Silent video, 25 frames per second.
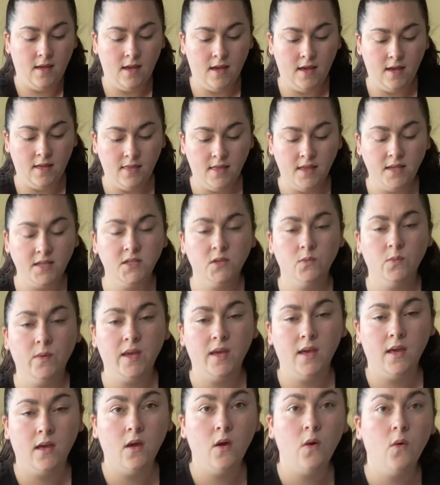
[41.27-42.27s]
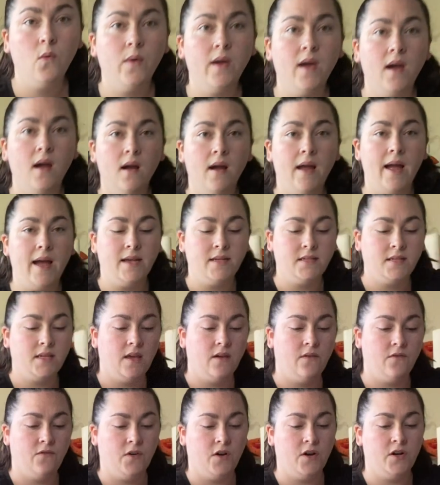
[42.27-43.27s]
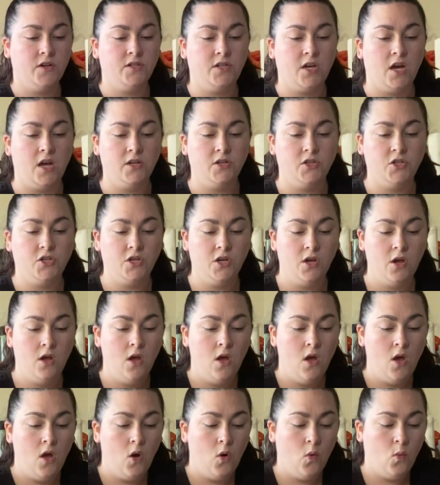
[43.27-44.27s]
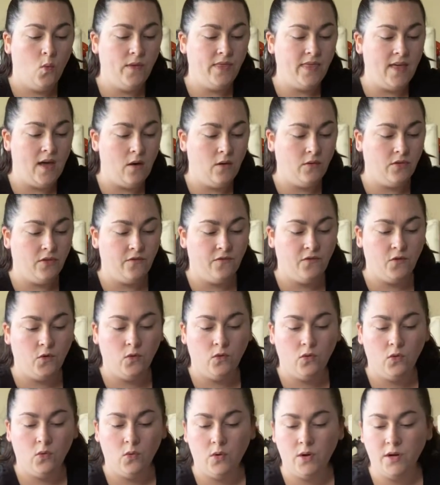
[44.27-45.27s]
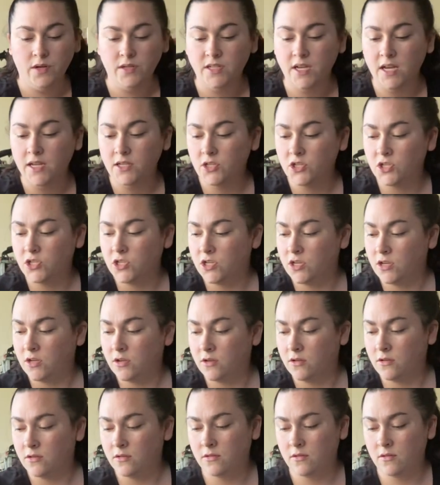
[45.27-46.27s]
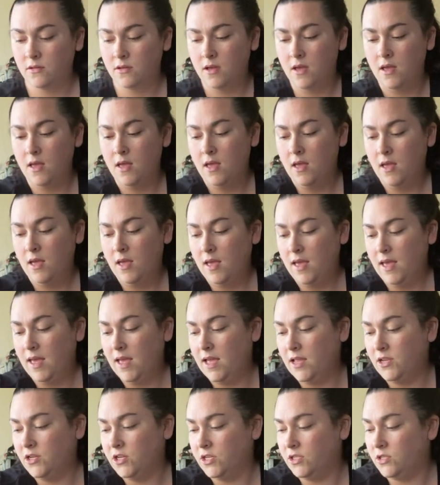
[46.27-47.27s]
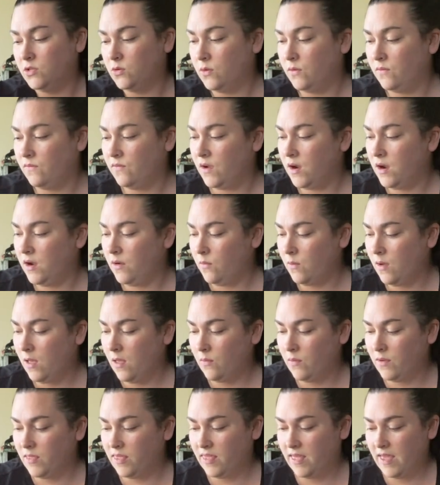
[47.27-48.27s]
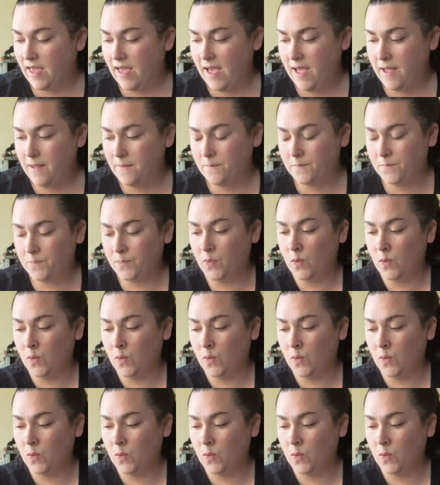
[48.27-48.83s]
And this week we are asking for a touch without the food lure touch. AJ's doing very well with that.